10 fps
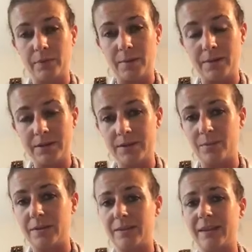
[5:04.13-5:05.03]
people into the
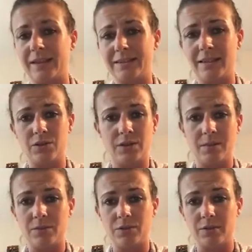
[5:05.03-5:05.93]
business and teaching
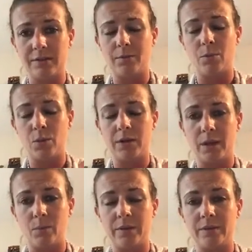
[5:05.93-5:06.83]
them to do the same and
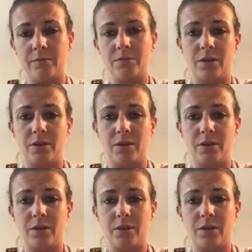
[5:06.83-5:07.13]
working with them.